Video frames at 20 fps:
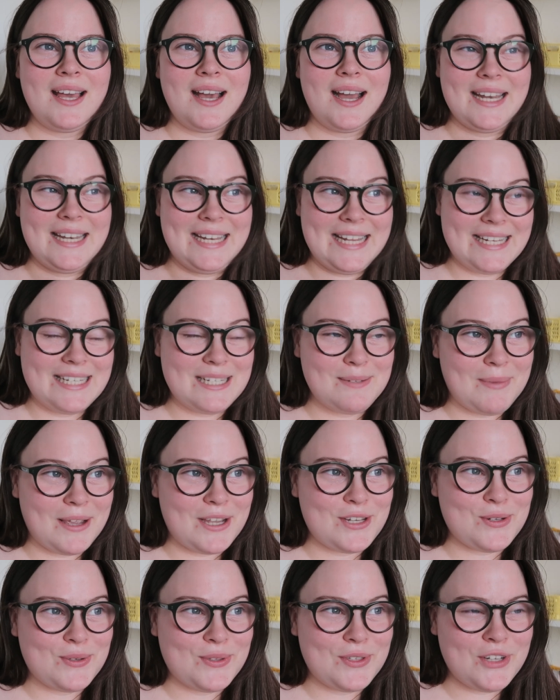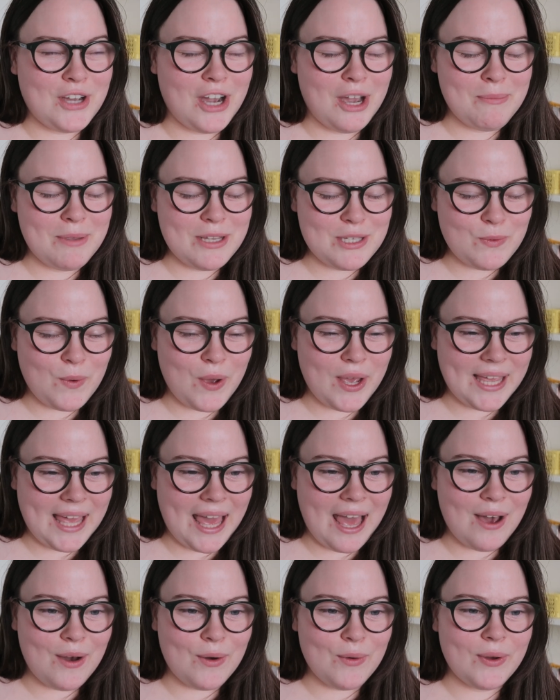I need to make sure the timings
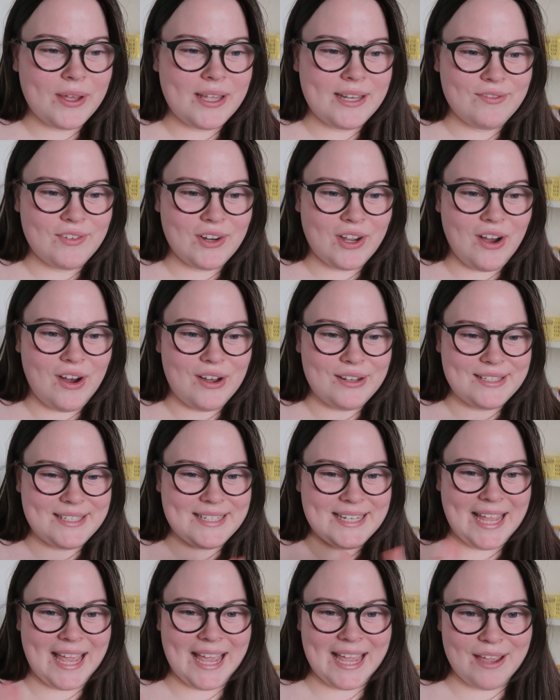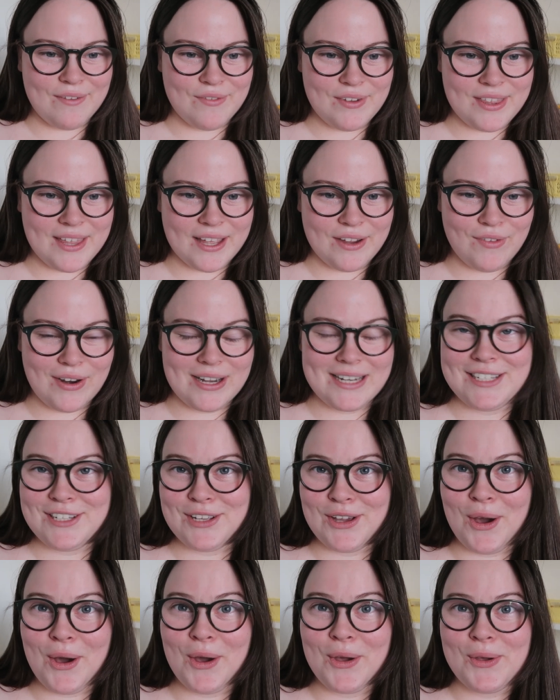work out in regards to getting everything ready to
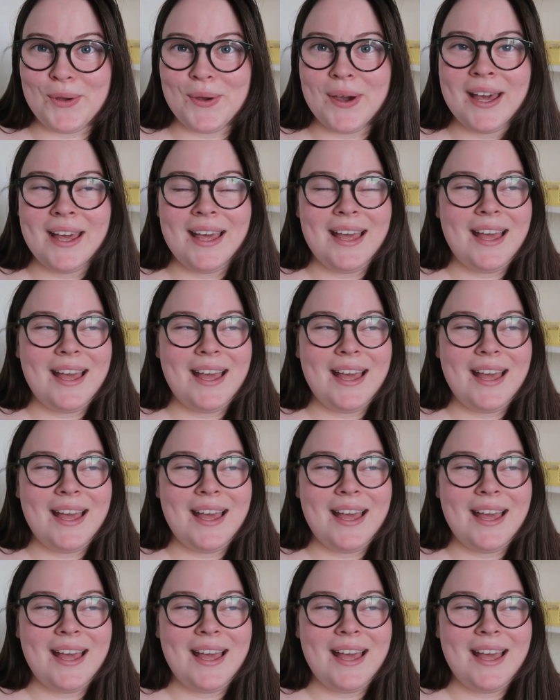go